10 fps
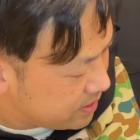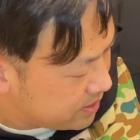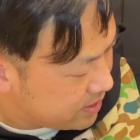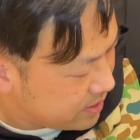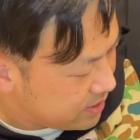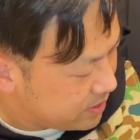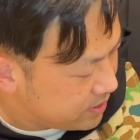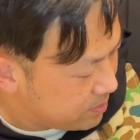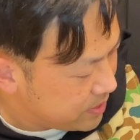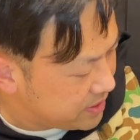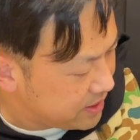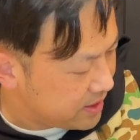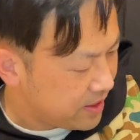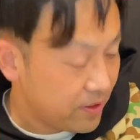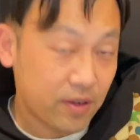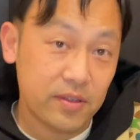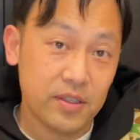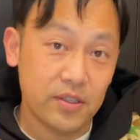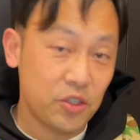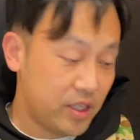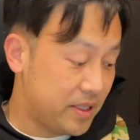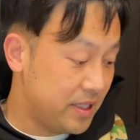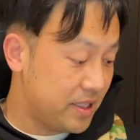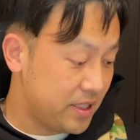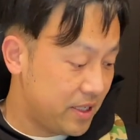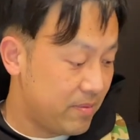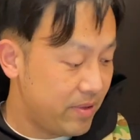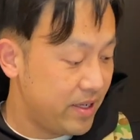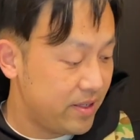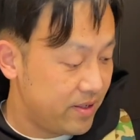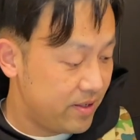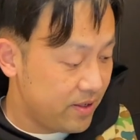And basically, they got the chair sitting there playing the